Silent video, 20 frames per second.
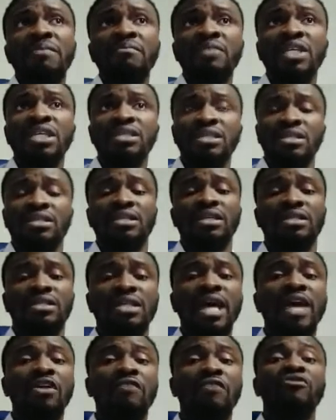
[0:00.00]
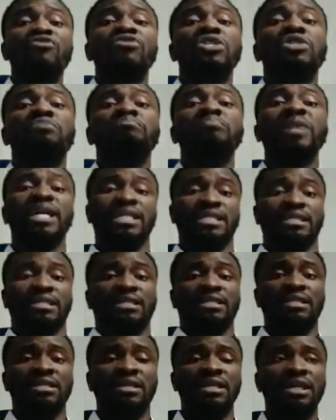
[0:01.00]
this is the sign of
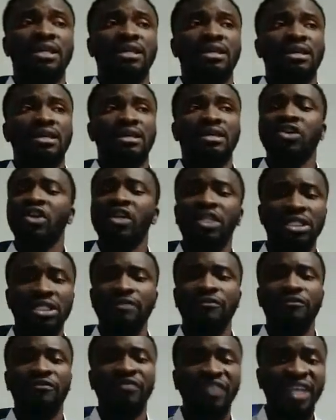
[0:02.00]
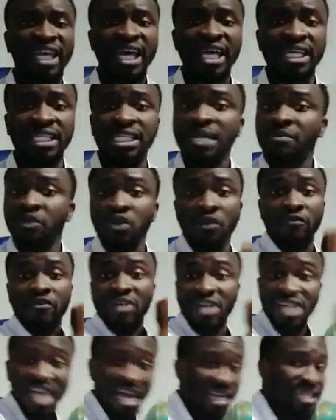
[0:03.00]
respect, not fear in terms of
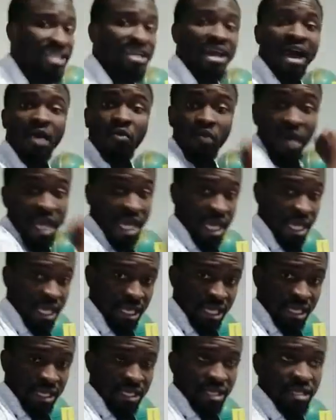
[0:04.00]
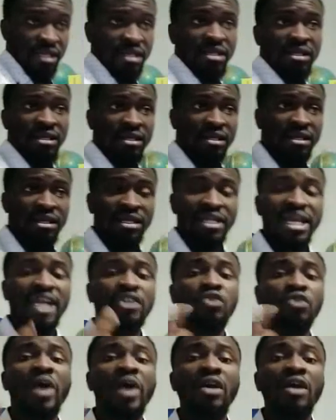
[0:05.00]
running away.
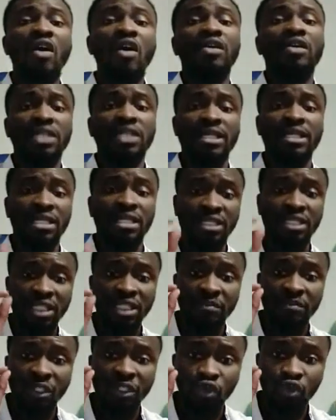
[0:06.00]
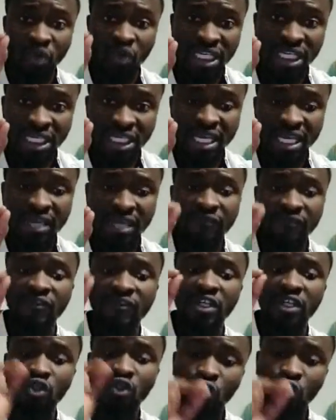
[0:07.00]
That's why God says in chapter 20,
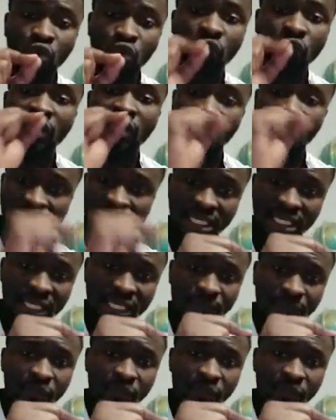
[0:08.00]
verse 2 to verse 3,